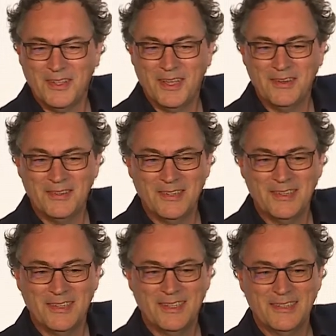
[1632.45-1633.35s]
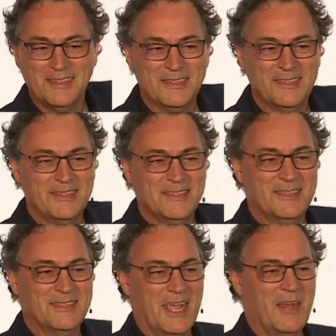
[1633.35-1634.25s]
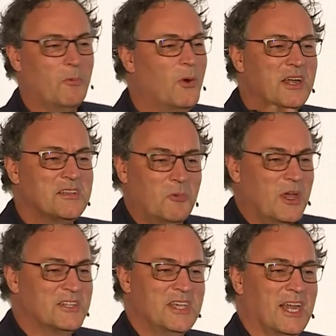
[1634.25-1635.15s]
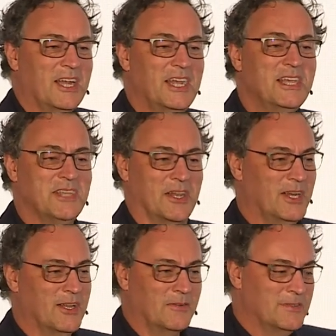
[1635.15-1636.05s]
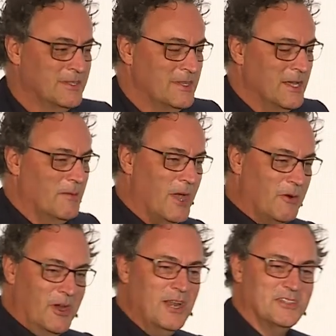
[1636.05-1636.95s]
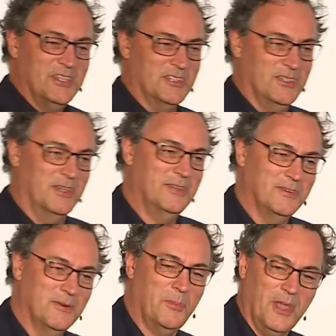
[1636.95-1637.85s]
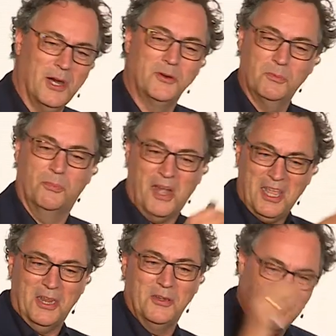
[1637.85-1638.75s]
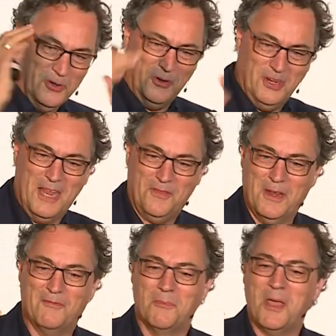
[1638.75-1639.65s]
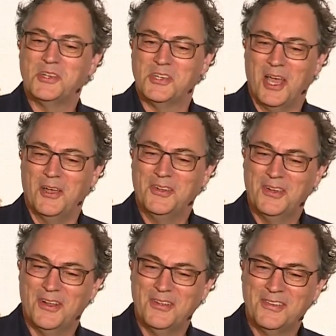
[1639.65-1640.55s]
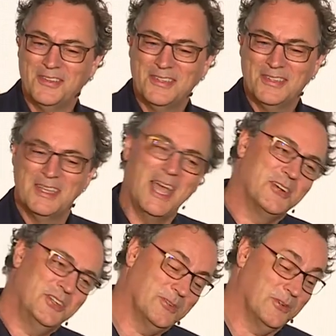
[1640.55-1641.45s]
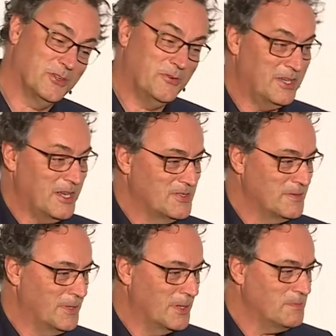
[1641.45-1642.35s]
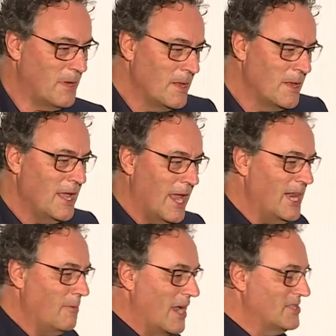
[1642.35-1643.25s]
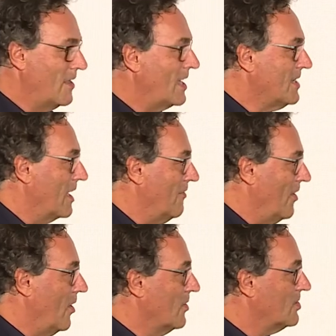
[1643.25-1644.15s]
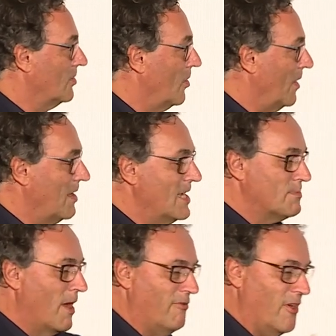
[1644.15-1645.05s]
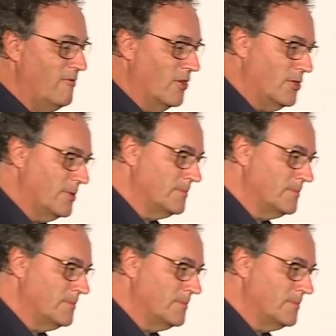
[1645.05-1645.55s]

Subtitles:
Right? And where exactly is it, you know? My real assistant, it'd be hard to break into her to get the information out, you know? Yeah, she could quit, I suppose, but anyway, so that's kind of a long story, and here's my favorite.